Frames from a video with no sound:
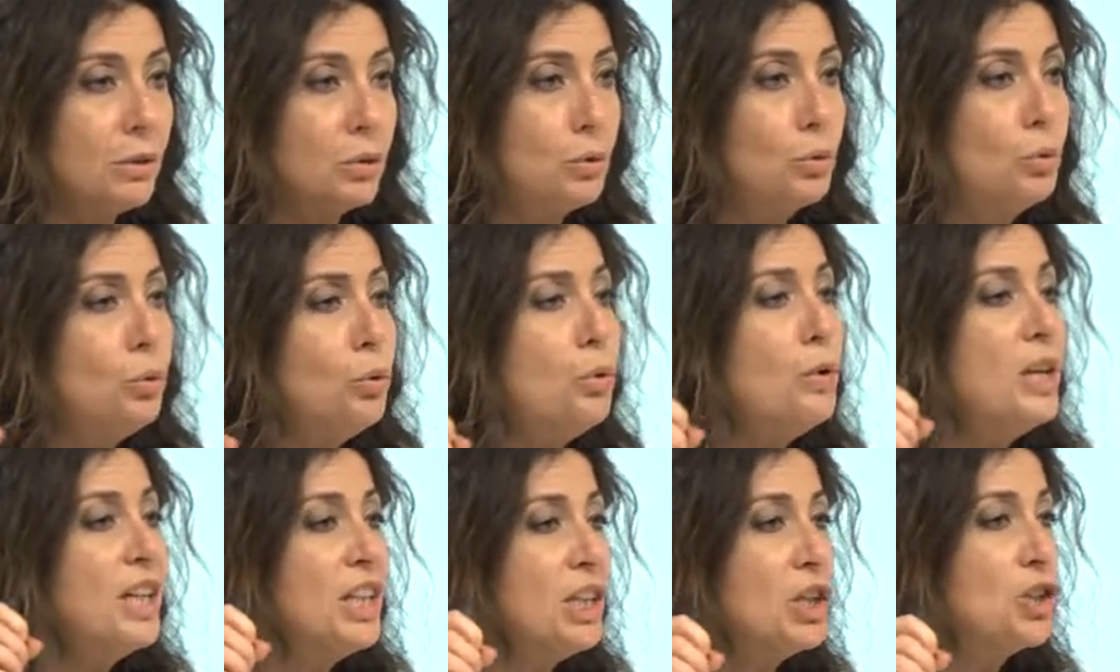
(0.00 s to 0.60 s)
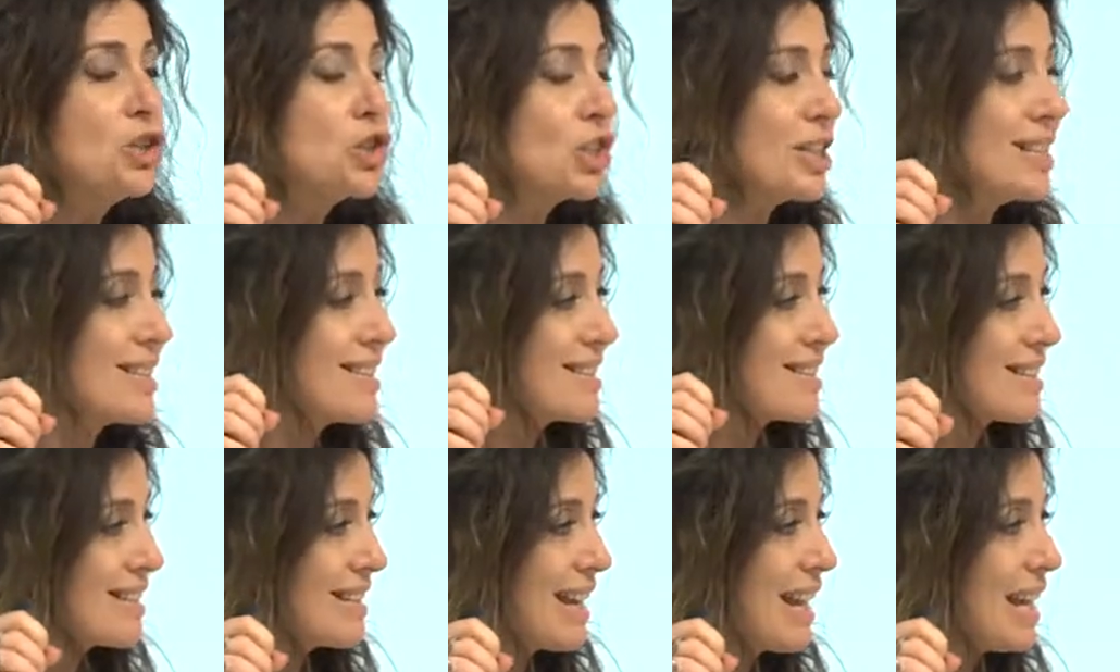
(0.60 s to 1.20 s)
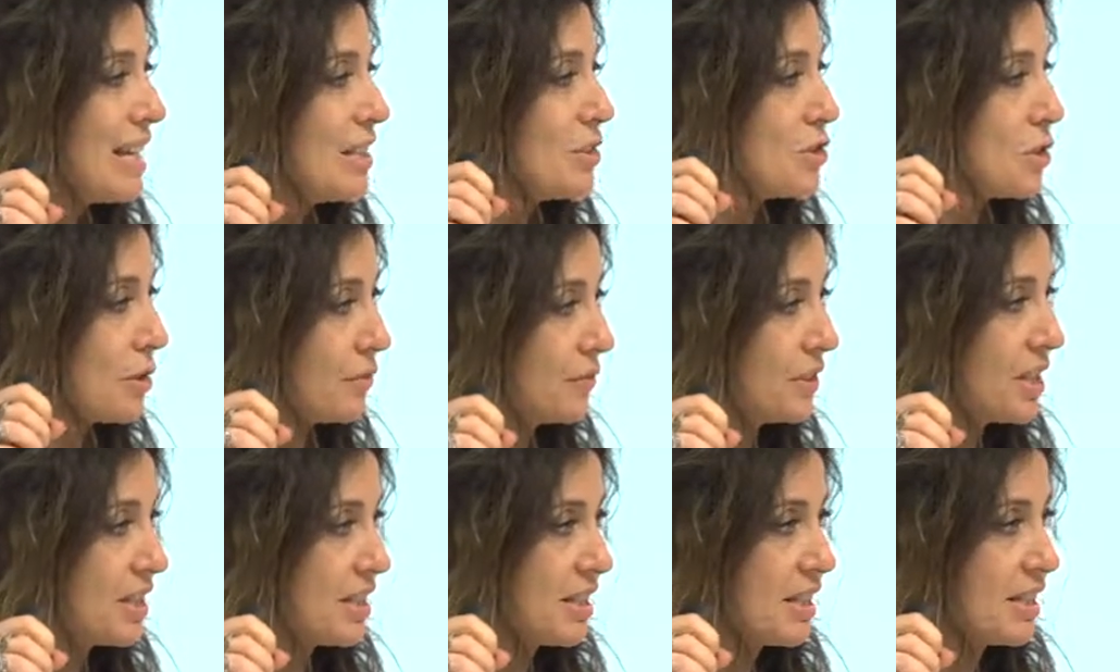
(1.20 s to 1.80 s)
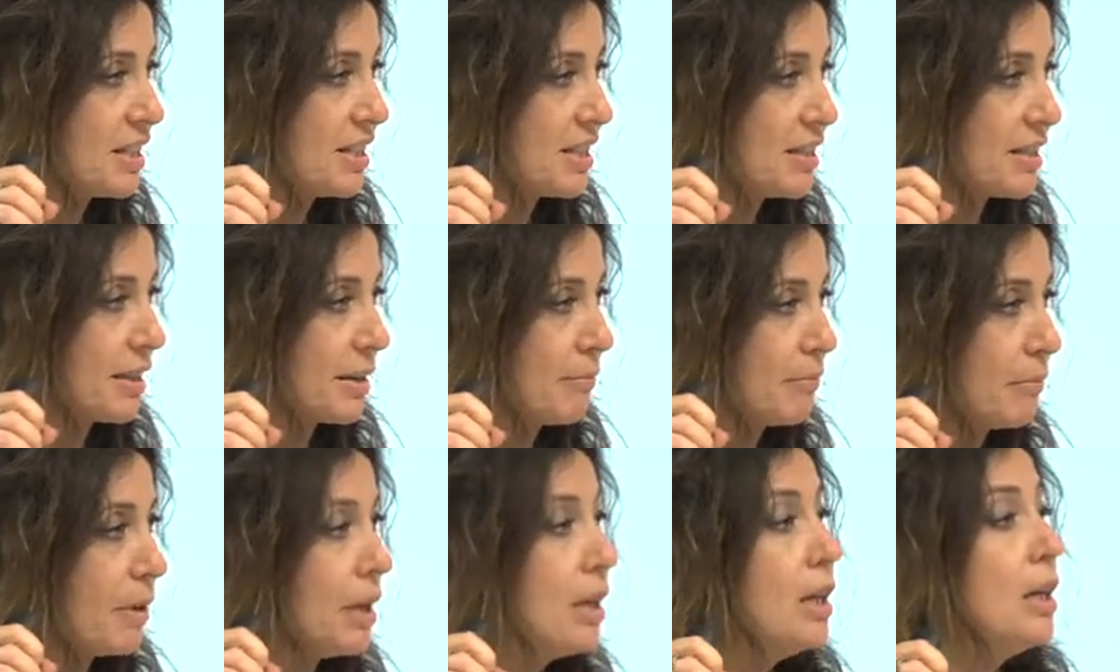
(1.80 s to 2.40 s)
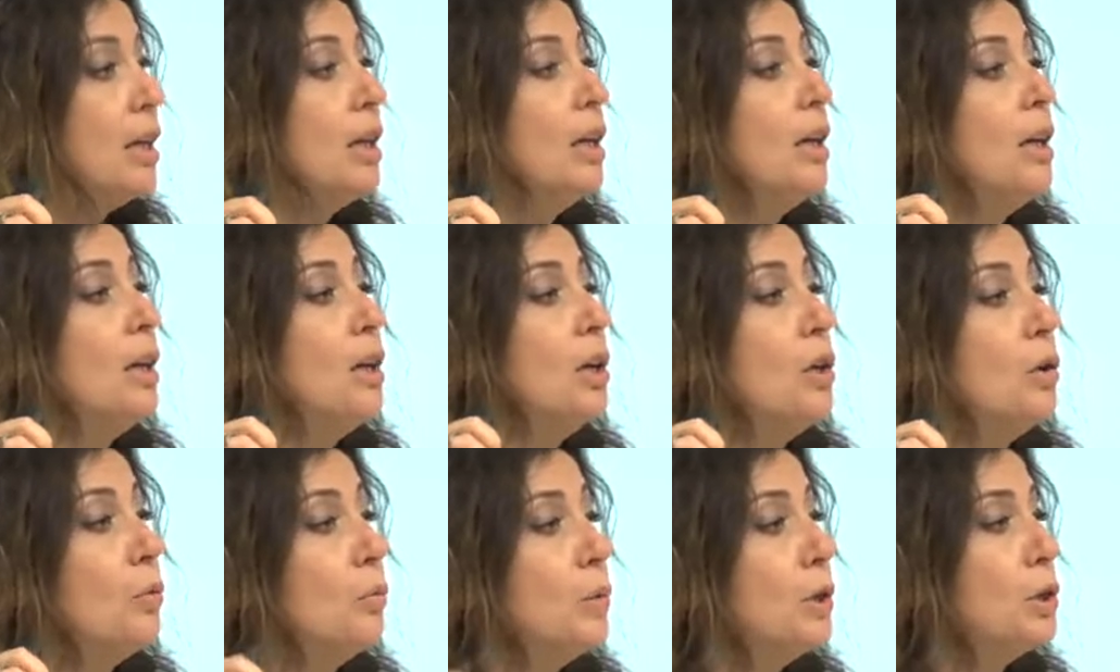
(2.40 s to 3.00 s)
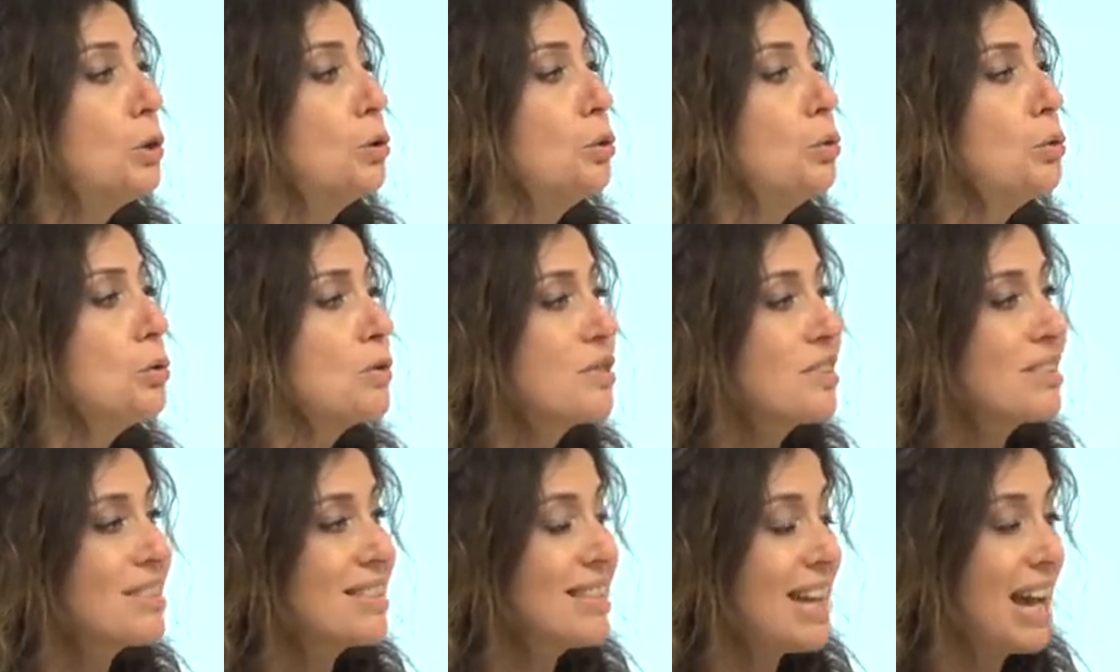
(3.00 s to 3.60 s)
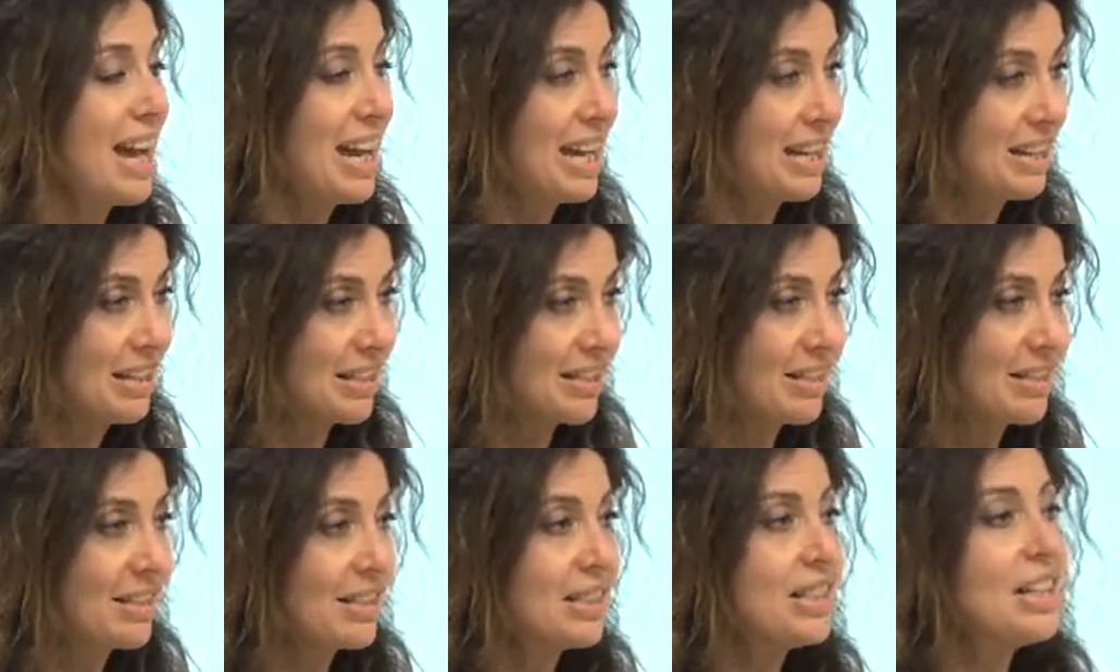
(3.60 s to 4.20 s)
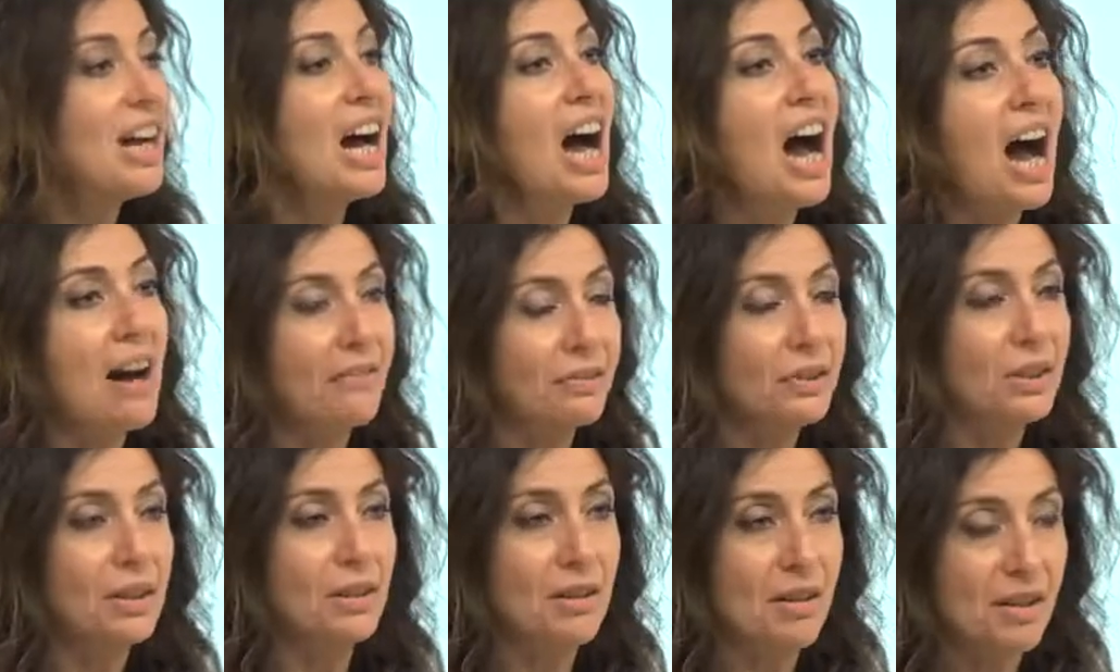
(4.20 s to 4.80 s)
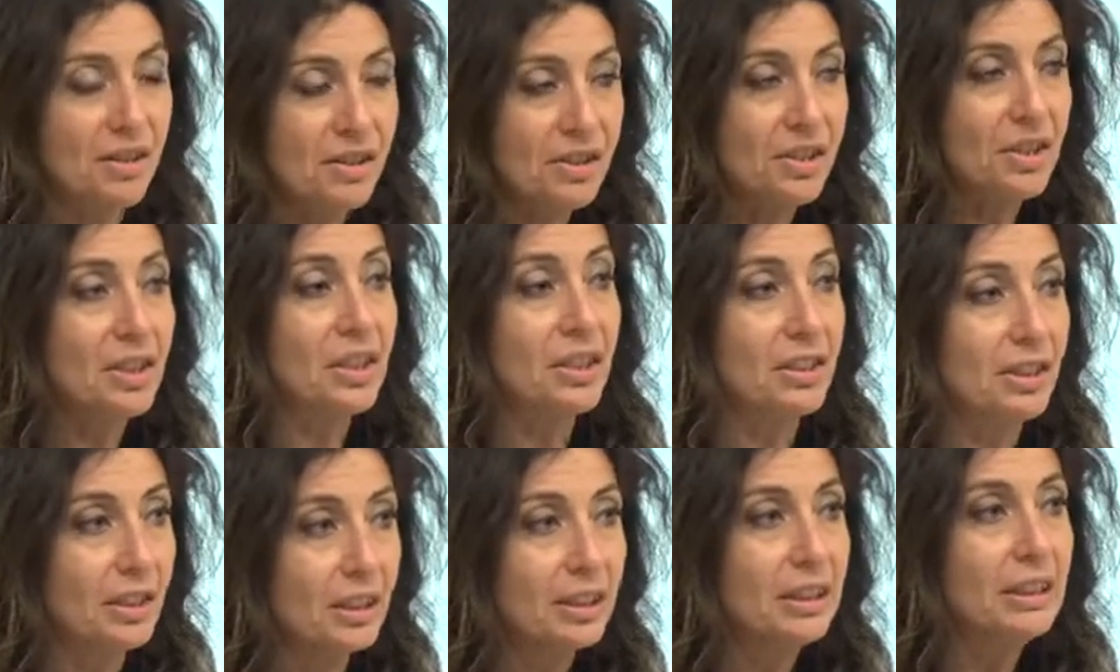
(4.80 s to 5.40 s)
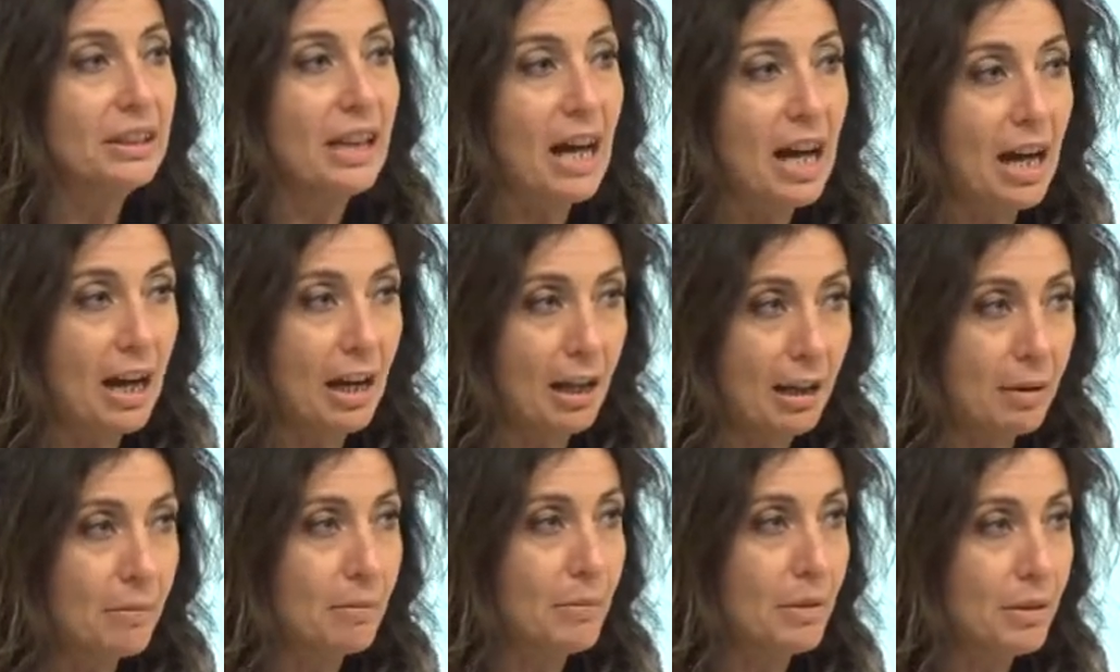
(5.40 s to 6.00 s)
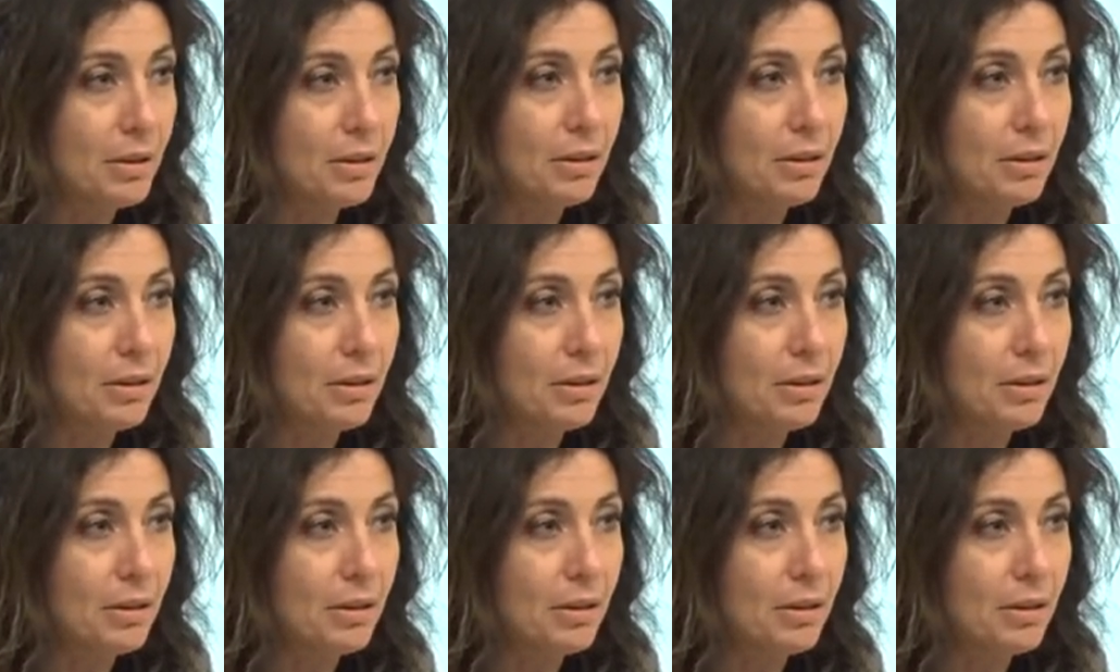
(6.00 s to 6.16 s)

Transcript: two initial states of the system with two states after a certain time,